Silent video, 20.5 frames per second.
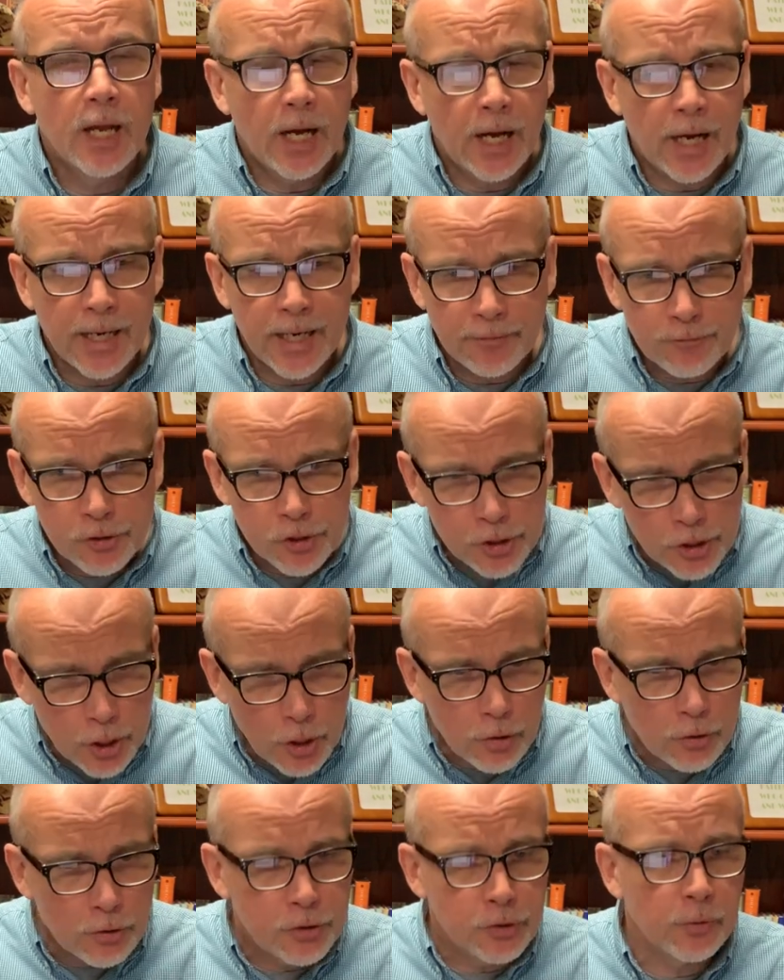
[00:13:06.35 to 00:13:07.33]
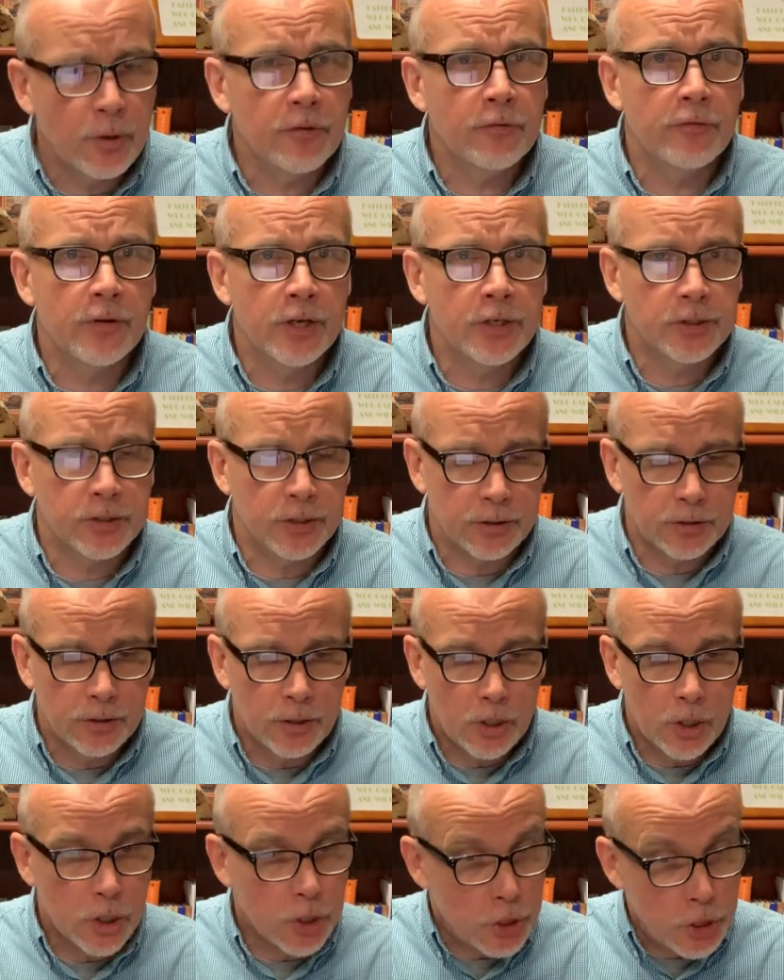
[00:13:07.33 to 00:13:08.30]
I have showed you a vision.
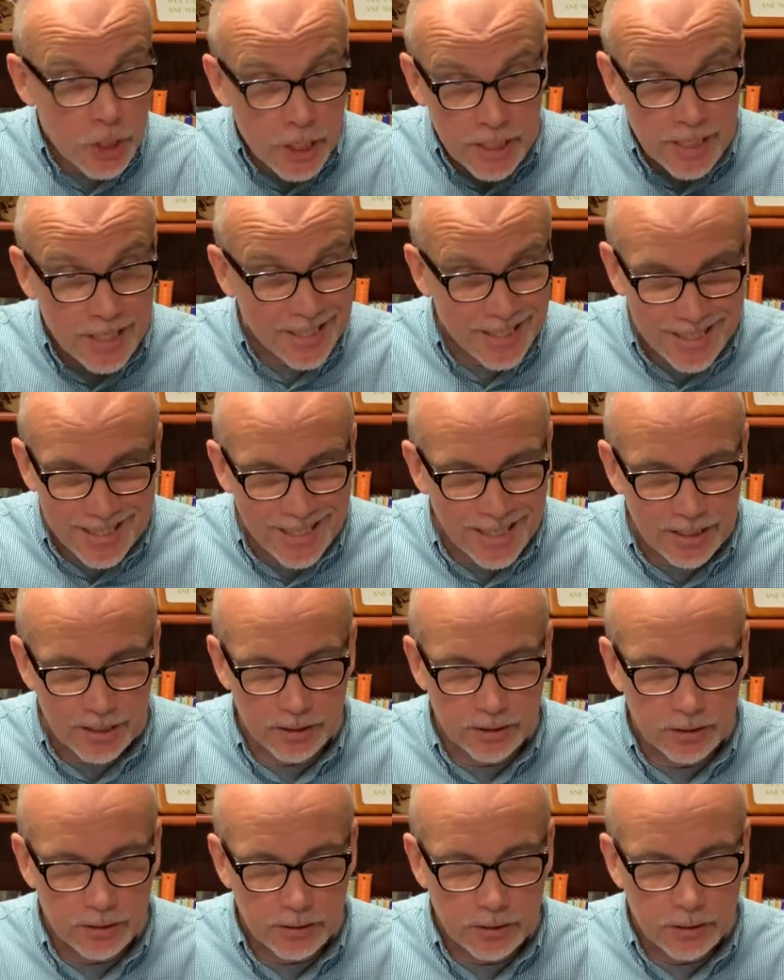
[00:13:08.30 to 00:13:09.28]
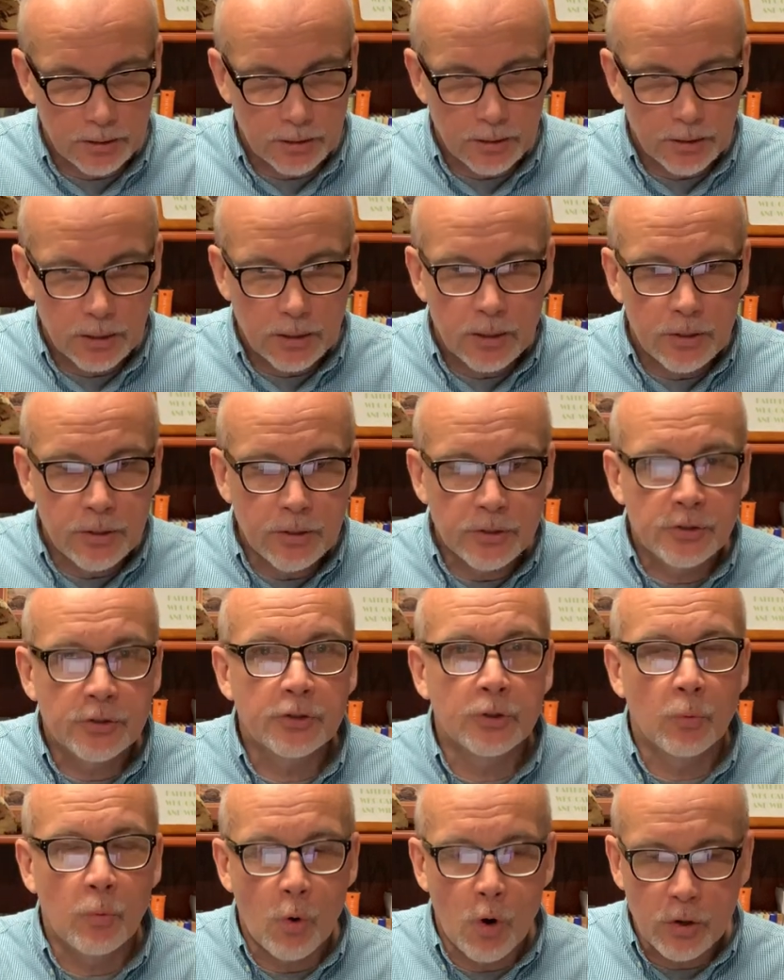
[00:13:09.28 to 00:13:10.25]
You didn't get it. This
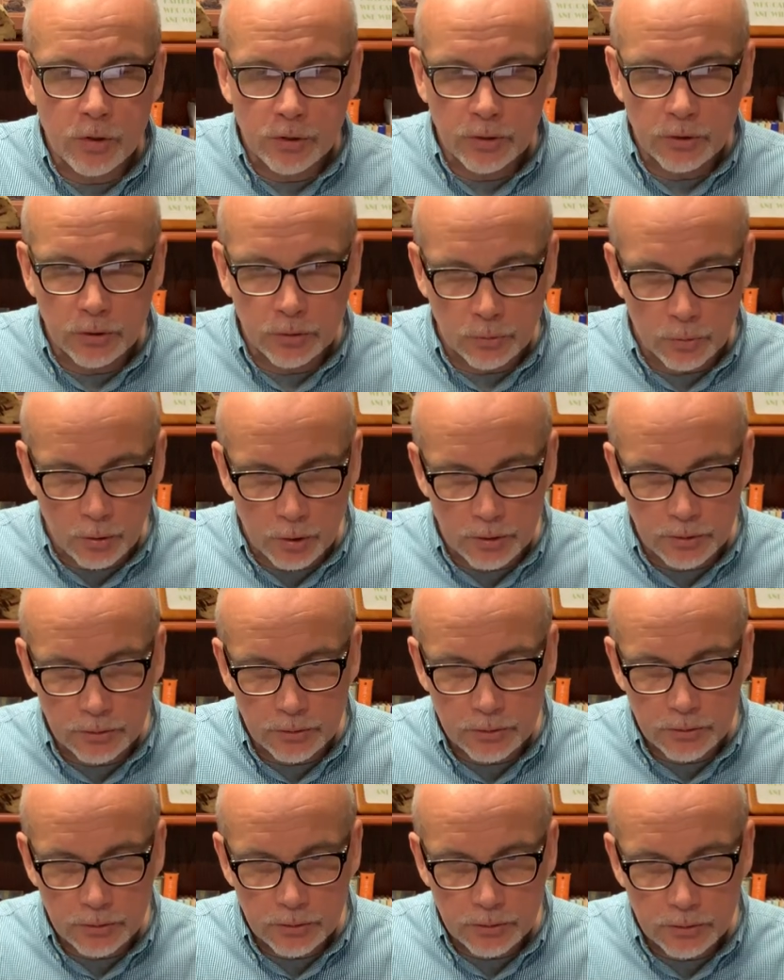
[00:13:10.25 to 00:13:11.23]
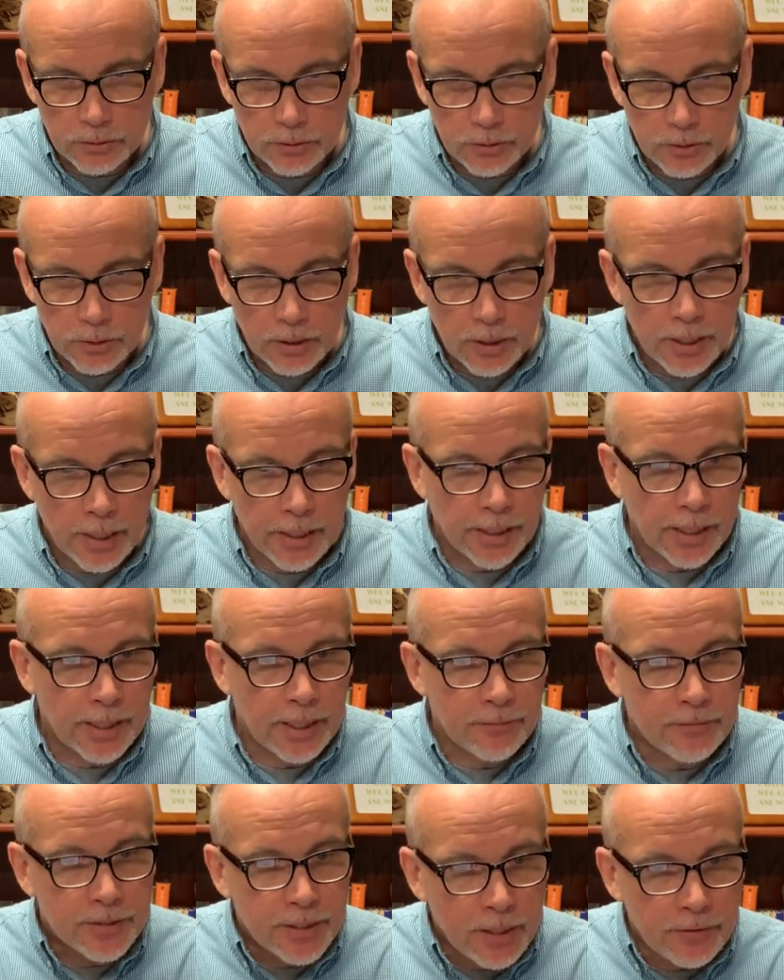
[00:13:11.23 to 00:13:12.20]
is the word of the Lord. And I
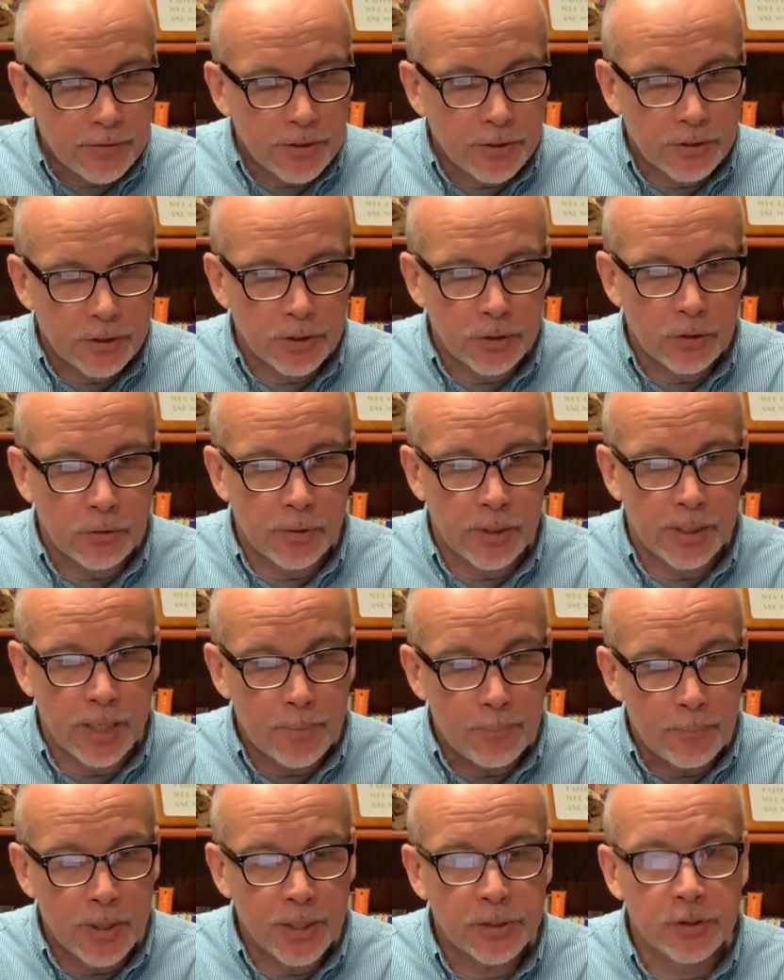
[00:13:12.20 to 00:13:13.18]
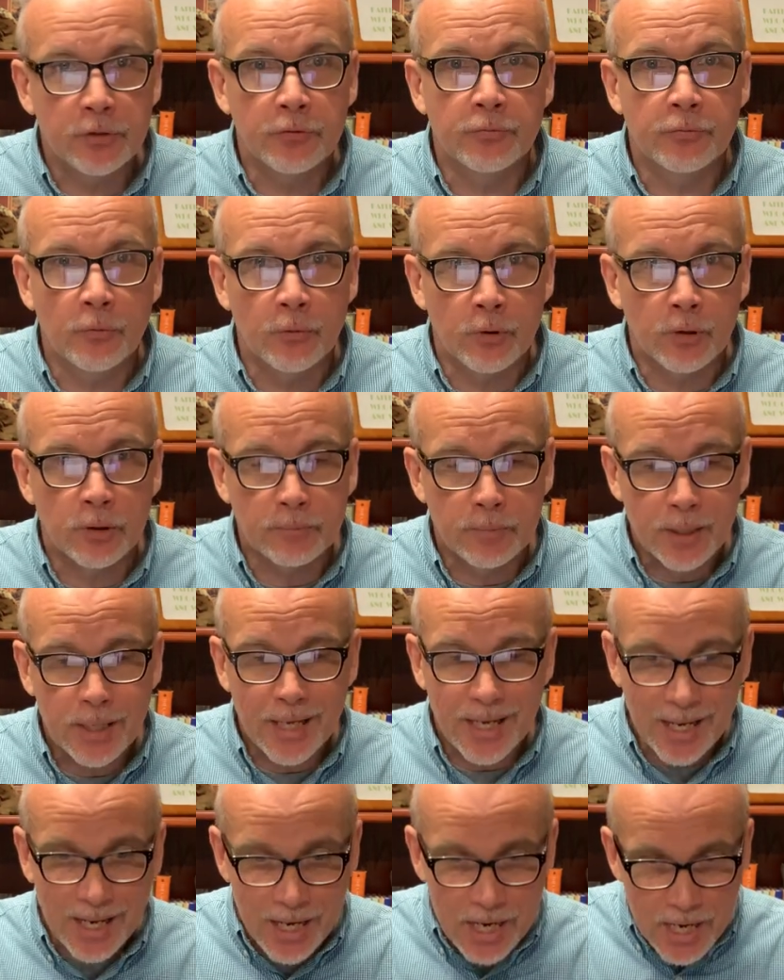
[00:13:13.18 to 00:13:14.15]
have given it to you in a picture form,
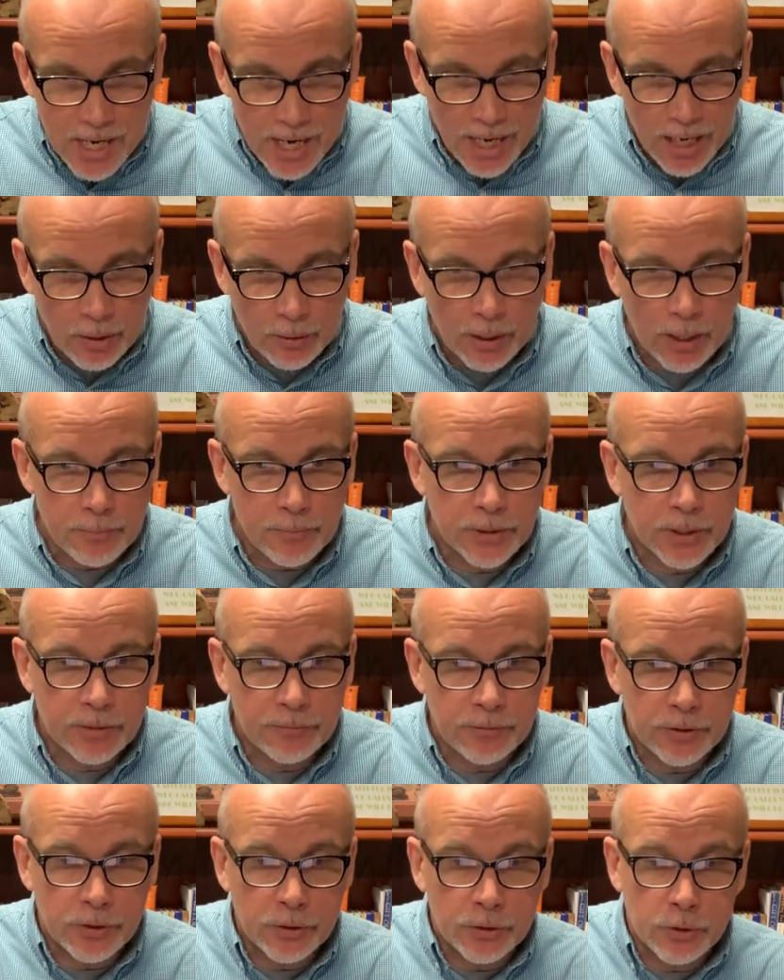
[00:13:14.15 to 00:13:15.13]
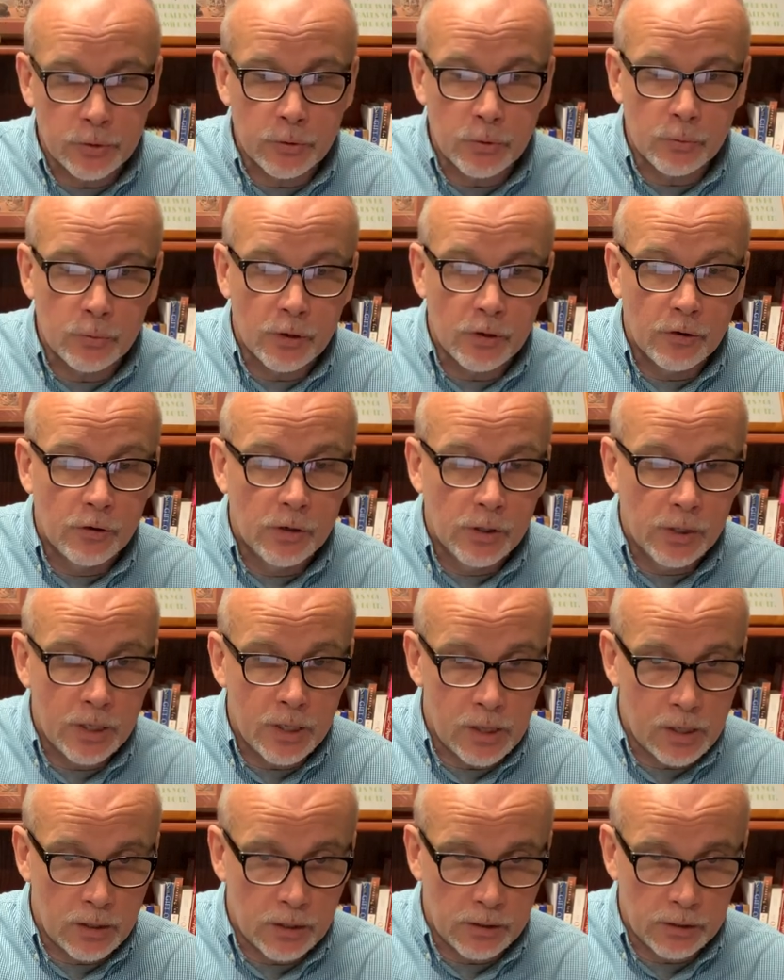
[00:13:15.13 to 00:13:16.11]
and now I'm giving it to you
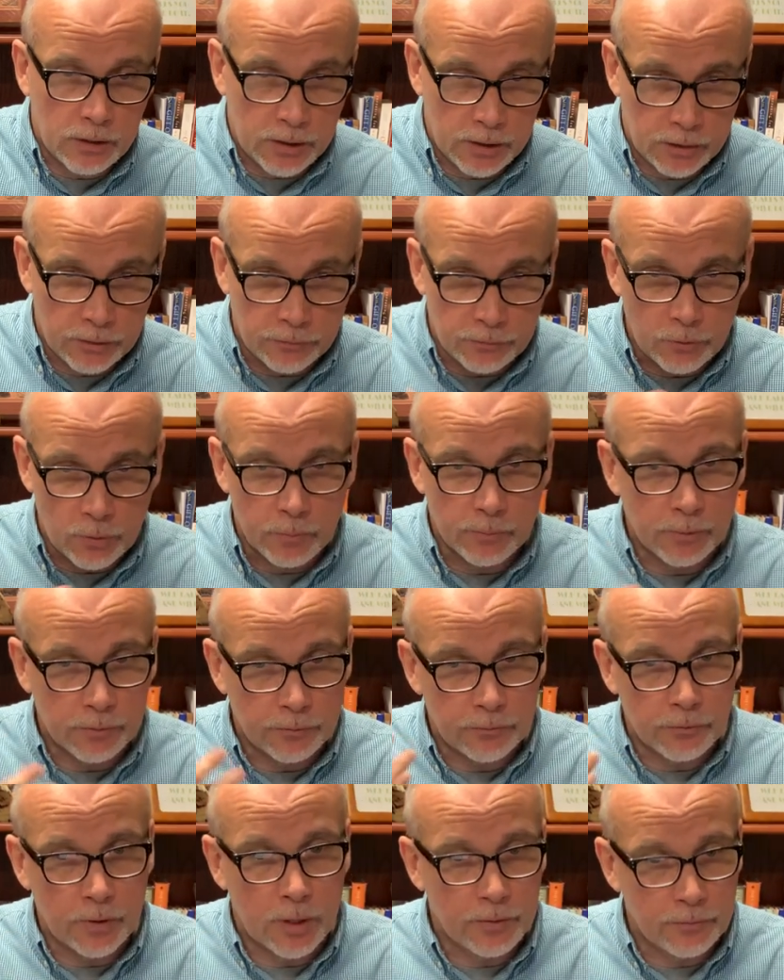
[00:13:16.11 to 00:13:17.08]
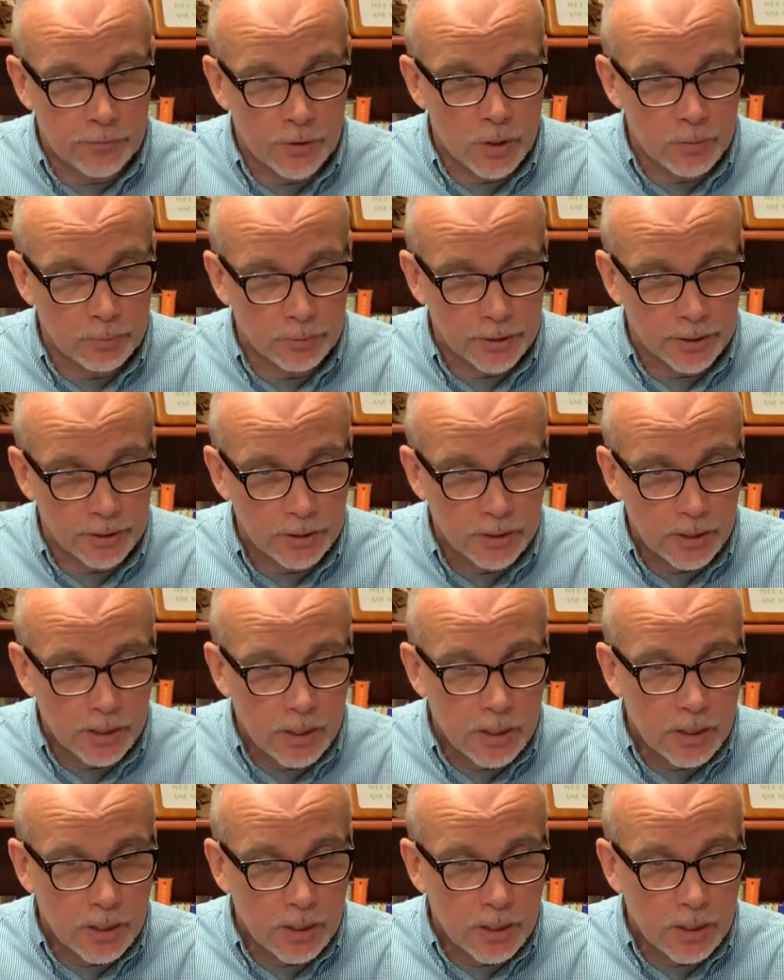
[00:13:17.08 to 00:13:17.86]
in a form of verbally.